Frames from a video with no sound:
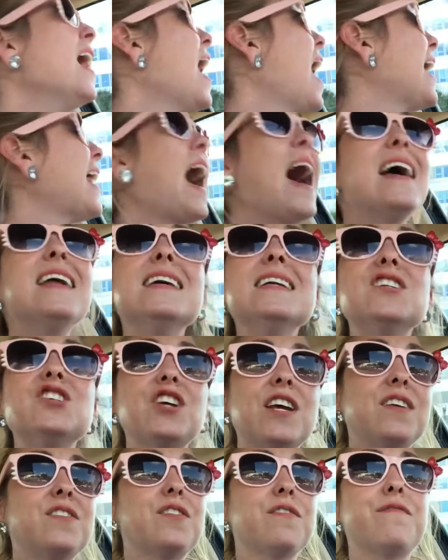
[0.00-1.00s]
And I didn't
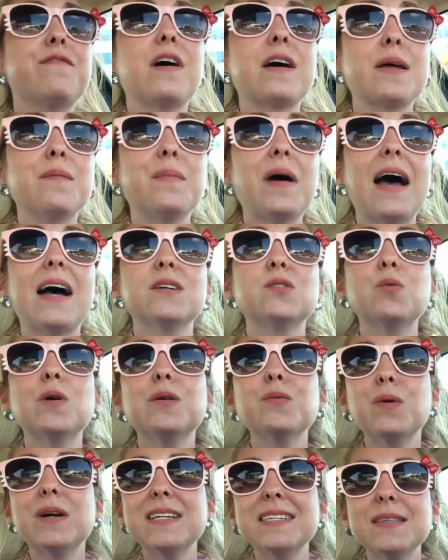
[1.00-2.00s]
change the fucking
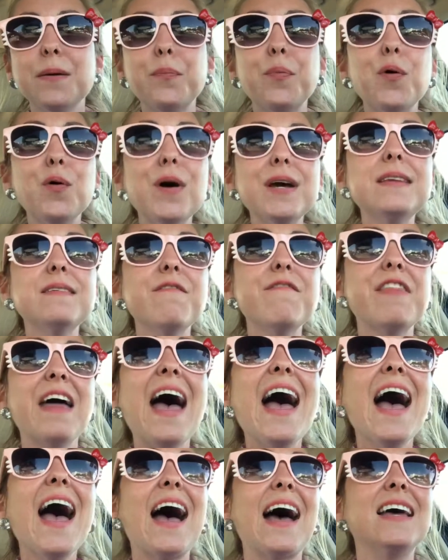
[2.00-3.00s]
password. What is the point of
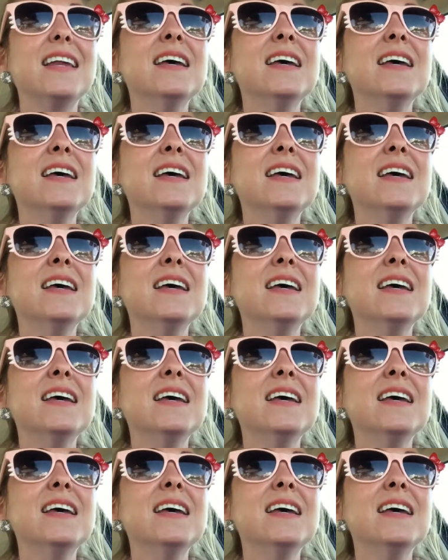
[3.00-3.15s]
that?